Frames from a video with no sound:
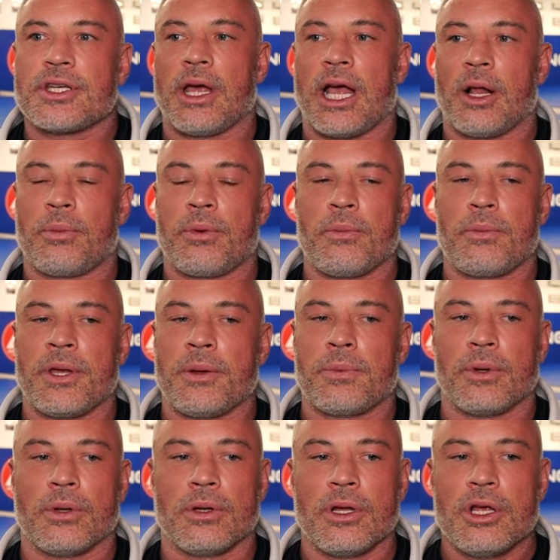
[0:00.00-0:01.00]
you're helping
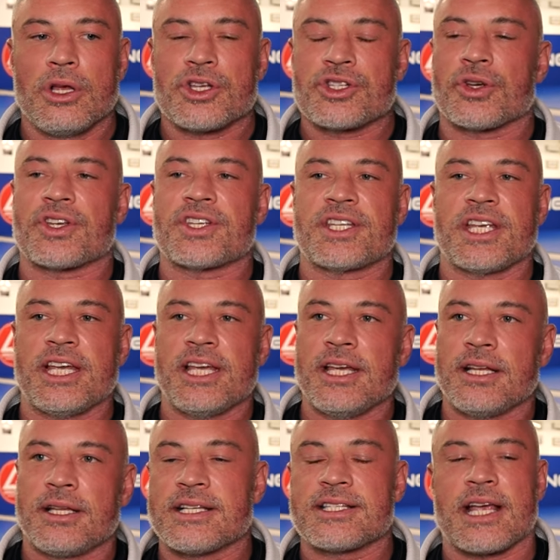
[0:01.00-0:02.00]
people
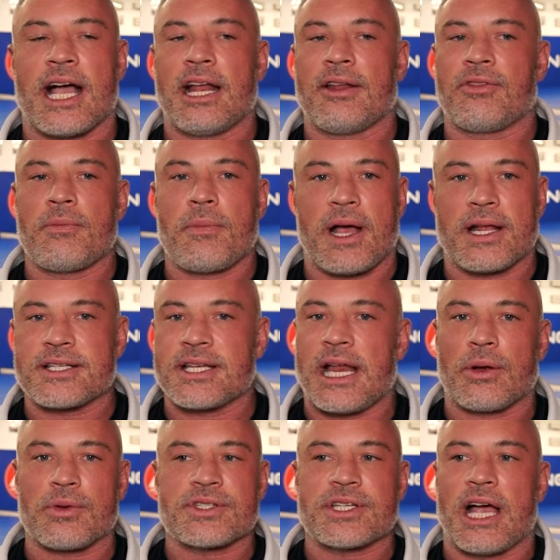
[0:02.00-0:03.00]
succeed inside of the mats and
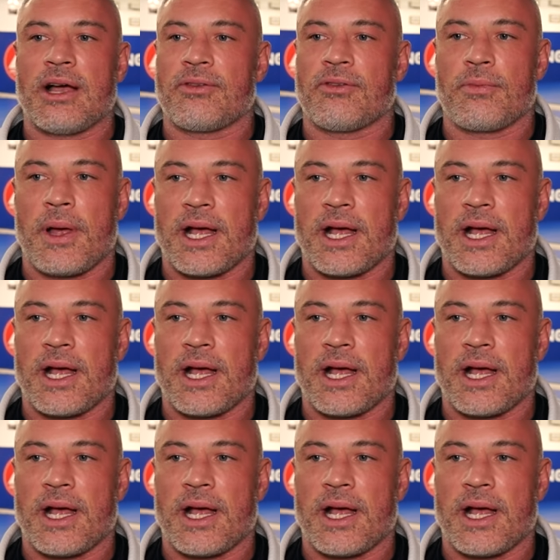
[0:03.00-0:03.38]
outside of